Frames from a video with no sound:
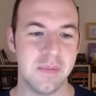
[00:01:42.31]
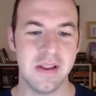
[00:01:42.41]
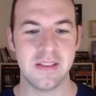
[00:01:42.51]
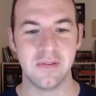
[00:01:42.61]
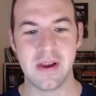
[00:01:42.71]

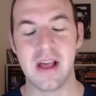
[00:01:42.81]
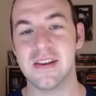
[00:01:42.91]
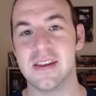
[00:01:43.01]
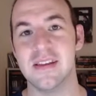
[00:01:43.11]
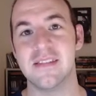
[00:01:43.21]
But the
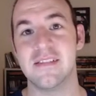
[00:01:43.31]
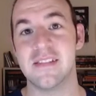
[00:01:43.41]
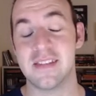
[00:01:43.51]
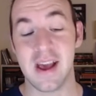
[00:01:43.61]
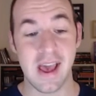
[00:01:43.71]
reality is it's
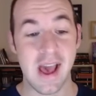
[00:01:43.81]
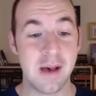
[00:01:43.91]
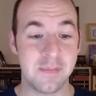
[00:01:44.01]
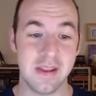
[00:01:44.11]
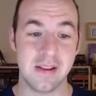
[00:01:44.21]
just not
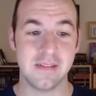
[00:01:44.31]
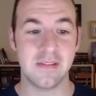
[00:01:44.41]
happening.